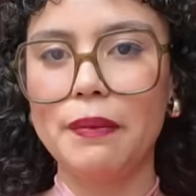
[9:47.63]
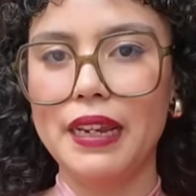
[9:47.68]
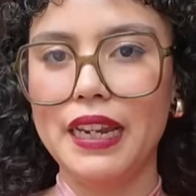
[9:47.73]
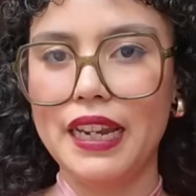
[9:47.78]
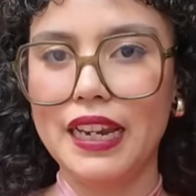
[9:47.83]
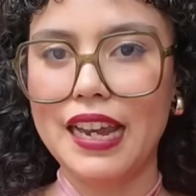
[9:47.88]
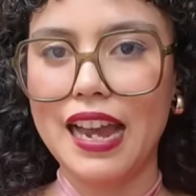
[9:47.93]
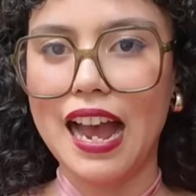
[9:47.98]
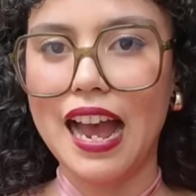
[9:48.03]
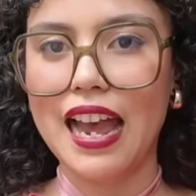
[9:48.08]

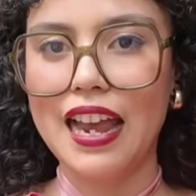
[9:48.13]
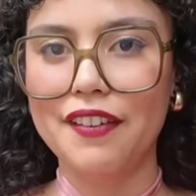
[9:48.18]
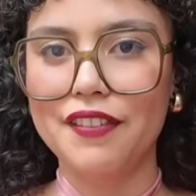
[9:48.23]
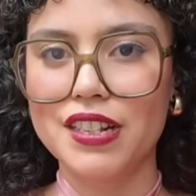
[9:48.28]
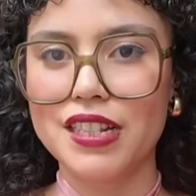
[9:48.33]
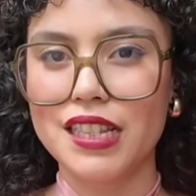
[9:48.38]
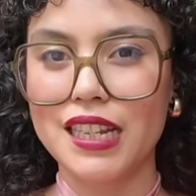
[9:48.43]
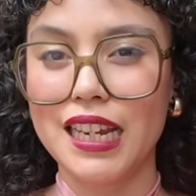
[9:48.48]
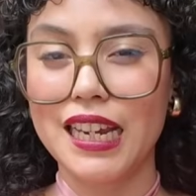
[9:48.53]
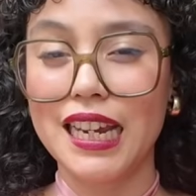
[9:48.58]
me, I
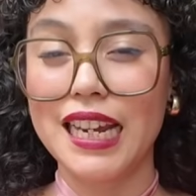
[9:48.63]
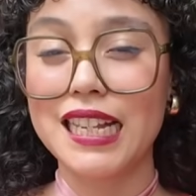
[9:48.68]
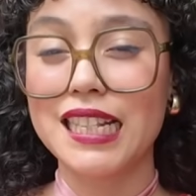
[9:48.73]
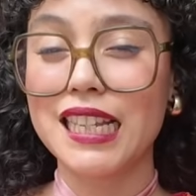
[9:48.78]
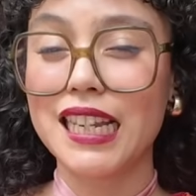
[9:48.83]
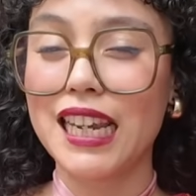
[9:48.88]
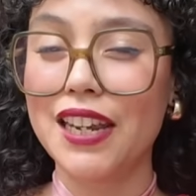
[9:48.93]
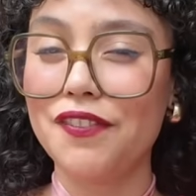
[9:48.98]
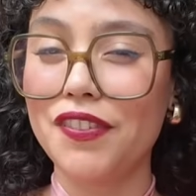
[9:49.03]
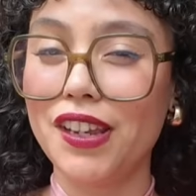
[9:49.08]
was like, is
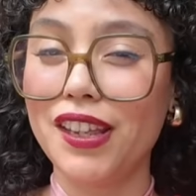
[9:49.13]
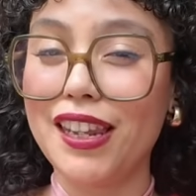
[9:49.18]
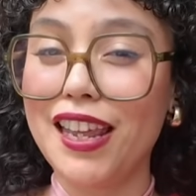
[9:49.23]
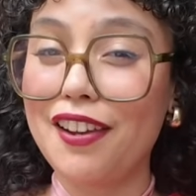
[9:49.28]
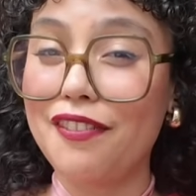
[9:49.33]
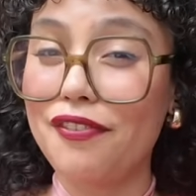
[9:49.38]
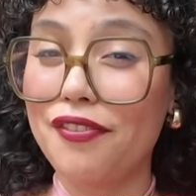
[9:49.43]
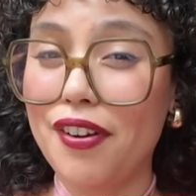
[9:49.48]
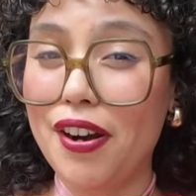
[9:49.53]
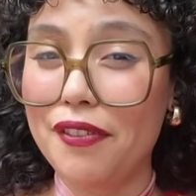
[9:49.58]
it giving
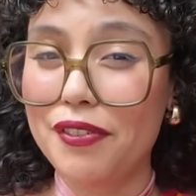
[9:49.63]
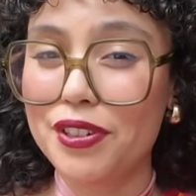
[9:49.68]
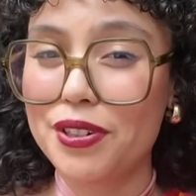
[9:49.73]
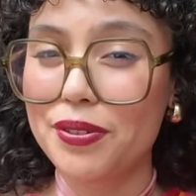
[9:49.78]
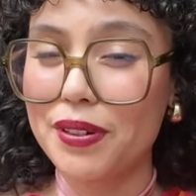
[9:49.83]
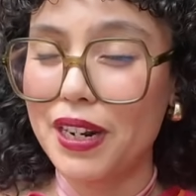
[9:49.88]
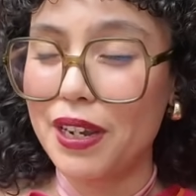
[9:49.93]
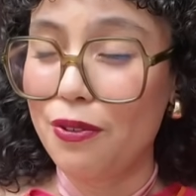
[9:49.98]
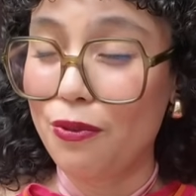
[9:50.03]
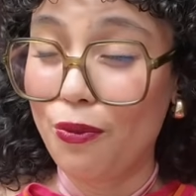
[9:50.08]
like Forever
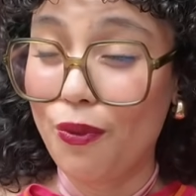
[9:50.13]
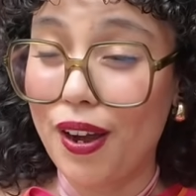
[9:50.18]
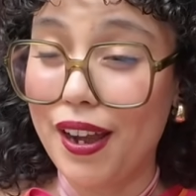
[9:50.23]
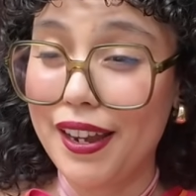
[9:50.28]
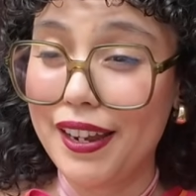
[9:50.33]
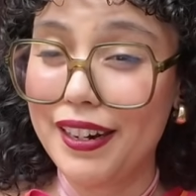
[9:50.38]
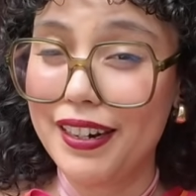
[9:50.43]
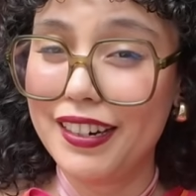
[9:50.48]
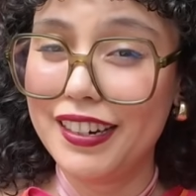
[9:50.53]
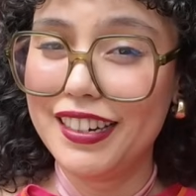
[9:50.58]

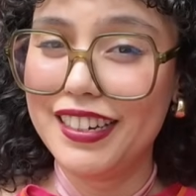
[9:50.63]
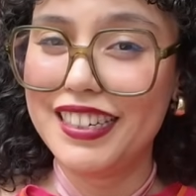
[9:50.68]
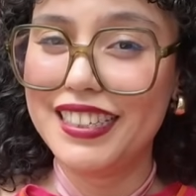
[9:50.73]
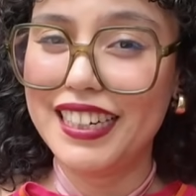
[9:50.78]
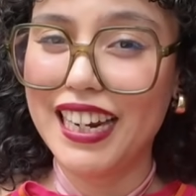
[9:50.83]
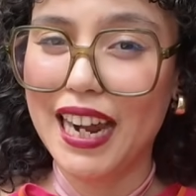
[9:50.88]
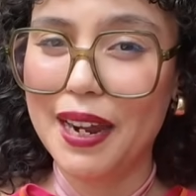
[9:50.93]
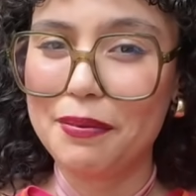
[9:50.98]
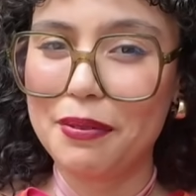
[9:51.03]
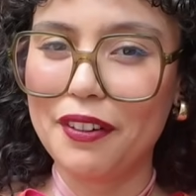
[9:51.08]
21
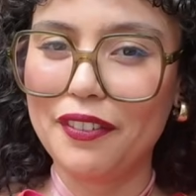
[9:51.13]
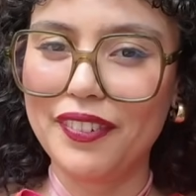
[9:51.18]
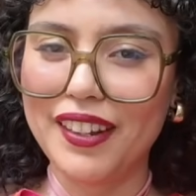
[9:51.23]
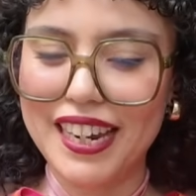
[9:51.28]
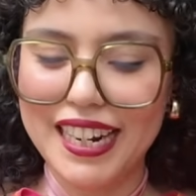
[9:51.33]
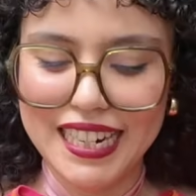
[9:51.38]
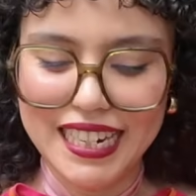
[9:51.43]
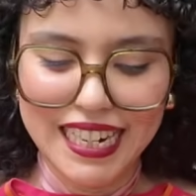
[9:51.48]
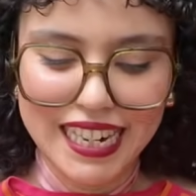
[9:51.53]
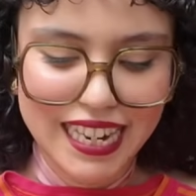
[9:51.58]
type of
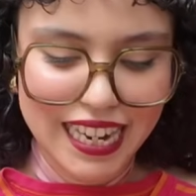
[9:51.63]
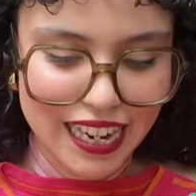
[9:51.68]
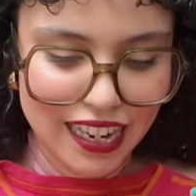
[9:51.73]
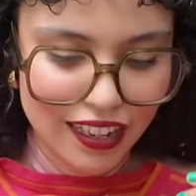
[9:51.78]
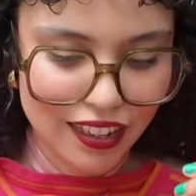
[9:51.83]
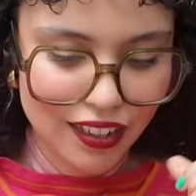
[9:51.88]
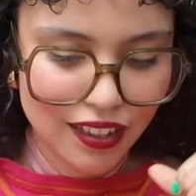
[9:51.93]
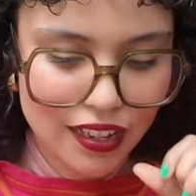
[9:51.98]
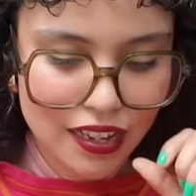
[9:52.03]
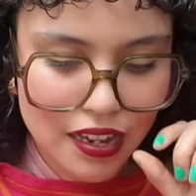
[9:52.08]
like
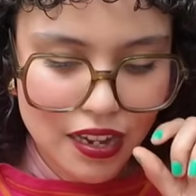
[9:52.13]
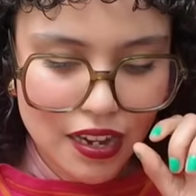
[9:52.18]
decal?